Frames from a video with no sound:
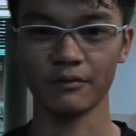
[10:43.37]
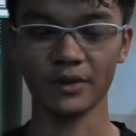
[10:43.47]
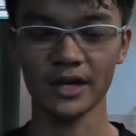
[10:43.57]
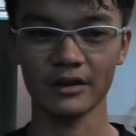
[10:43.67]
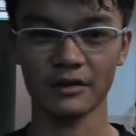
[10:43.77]

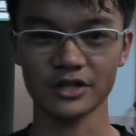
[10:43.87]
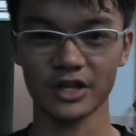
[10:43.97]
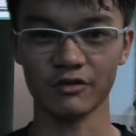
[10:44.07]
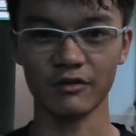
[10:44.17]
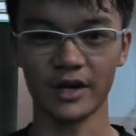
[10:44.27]
being a
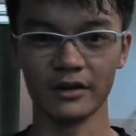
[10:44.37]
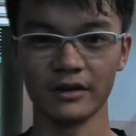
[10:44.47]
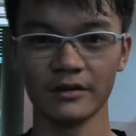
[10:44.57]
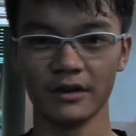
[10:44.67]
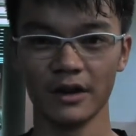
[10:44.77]
cross-country runner,
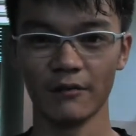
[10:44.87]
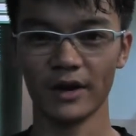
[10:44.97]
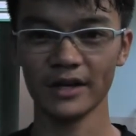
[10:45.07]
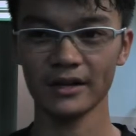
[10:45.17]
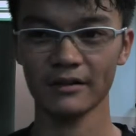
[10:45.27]

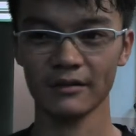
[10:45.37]
running